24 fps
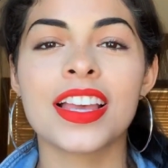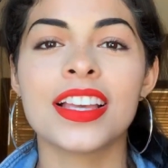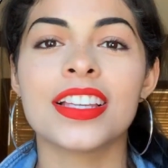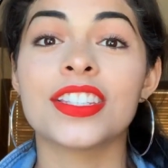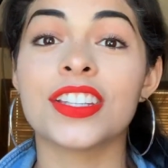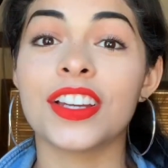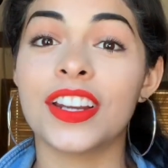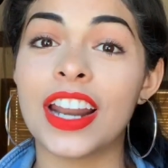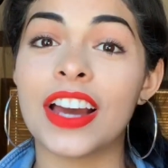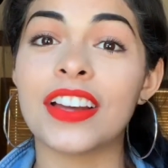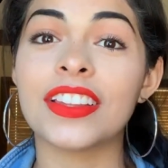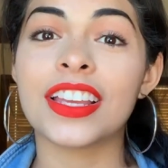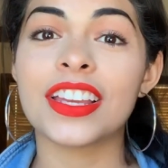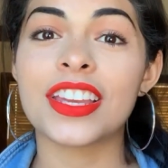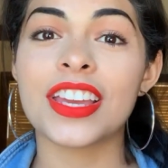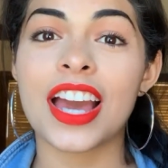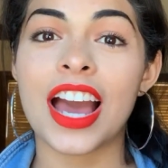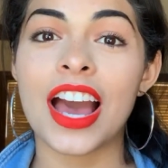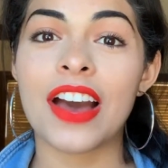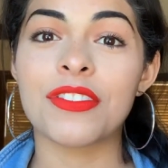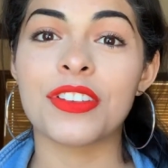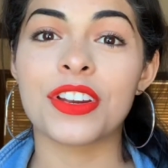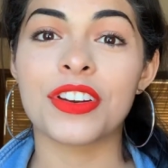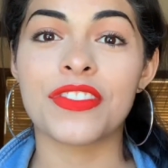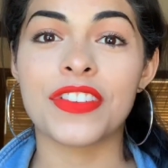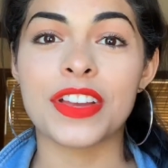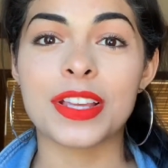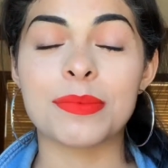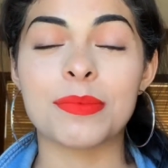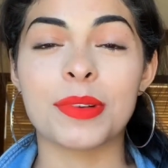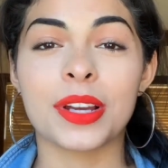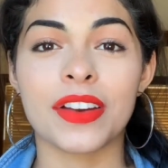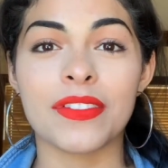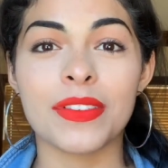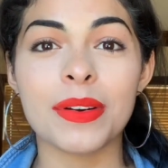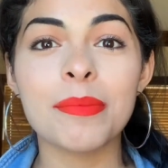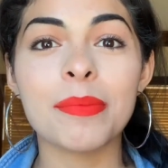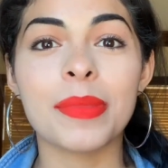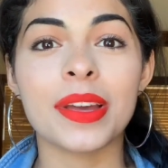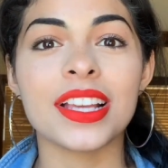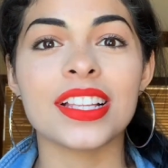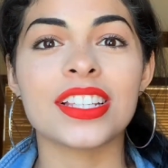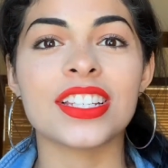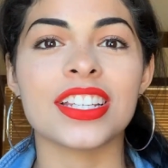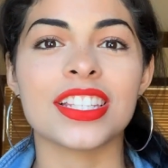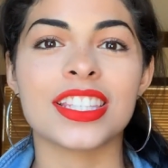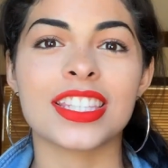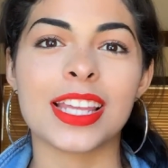So now that you have your Facebook event
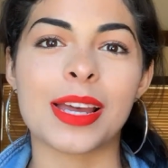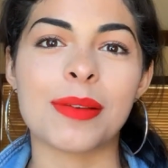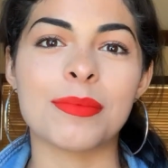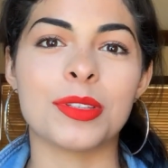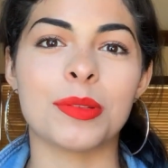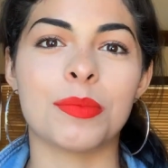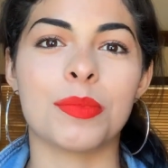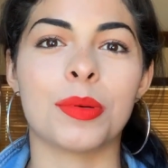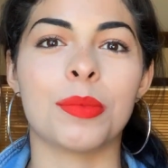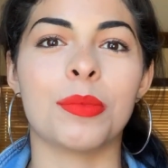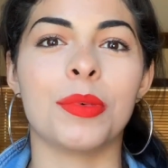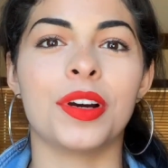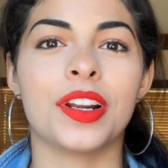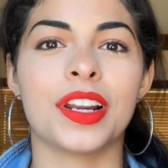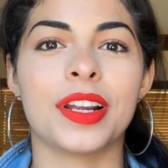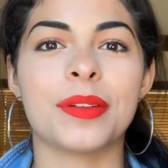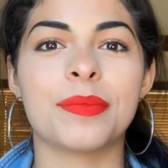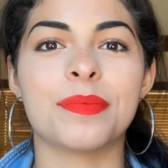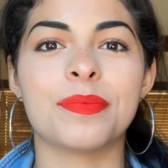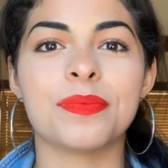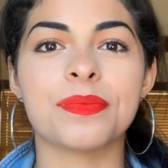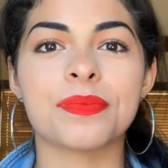page, it's time to promote it.